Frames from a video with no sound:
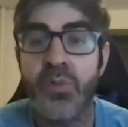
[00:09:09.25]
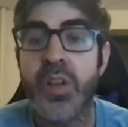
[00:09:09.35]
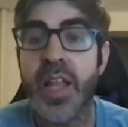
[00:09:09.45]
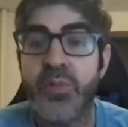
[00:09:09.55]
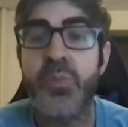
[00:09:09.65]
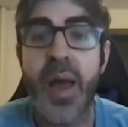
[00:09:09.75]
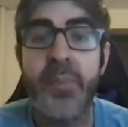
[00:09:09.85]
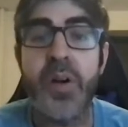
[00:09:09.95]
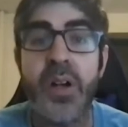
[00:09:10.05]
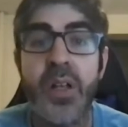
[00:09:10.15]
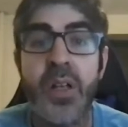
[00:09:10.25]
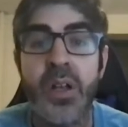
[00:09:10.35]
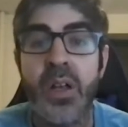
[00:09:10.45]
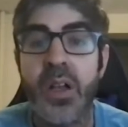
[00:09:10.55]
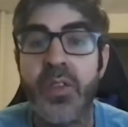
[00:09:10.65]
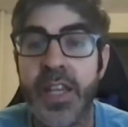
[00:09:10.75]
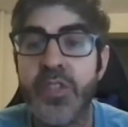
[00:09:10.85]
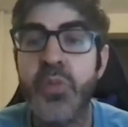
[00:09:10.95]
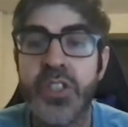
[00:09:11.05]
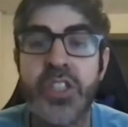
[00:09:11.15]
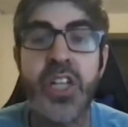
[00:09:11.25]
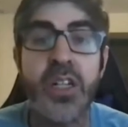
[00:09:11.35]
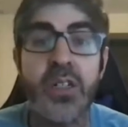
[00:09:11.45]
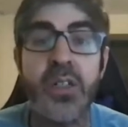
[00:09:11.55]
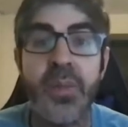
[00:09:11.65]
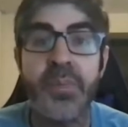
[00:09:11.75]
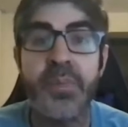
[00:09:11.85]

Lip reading: Like, remember, this was still